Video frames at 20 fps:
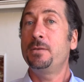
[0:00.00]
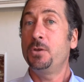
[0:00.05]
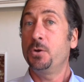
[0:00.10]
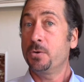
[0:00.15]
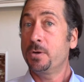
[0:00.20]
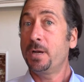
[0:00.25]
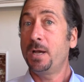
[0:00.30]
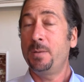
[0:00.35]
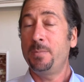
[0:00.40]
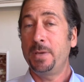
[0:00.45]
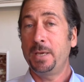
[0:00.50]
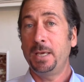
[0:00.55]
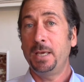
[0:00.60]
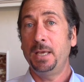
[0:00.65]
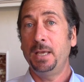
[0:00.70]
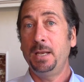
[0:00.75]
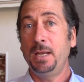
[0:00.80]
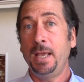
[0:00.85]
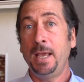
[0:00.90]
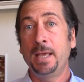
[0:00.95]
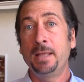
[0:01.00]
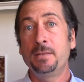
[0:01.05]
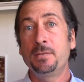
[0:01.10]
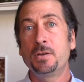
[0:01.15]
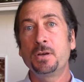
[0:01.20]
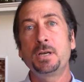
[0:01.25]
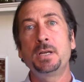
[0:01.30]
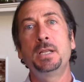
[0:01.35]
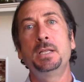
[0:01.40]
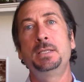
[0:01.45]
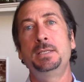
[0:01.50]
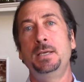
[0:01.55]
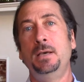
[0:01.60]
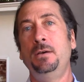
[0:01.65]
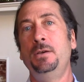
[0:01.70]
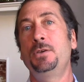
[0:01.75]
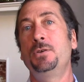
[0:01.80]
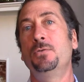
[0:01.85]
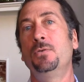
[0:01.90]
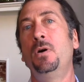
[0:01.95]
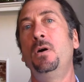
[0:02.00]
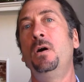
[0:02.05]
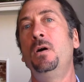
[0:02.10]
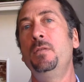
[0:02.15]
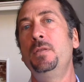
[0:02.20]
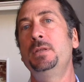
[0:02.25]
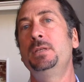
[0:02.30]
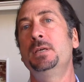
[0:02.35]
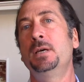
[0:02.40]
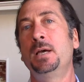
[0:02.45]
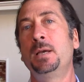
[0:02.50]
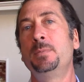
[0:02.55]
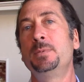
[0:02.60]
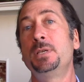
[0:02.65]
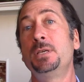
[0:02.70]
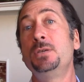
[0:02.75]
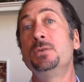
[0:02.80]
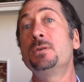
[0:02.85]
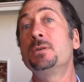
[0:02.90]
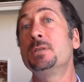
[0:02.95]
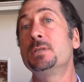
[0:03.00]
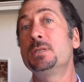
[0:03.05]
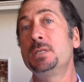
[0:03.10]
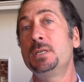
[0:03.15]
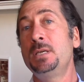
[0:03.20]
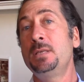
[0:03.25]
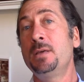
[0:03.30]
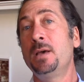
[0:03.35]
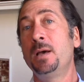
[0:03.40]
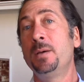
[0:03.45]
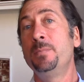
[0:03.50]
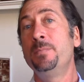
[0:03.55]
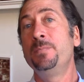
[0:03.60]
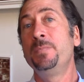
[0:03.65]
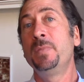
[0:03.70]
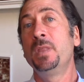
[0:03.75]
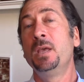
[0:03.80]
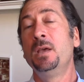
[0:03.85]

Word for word: you're coming in and they're going to tell you all the times that you can see them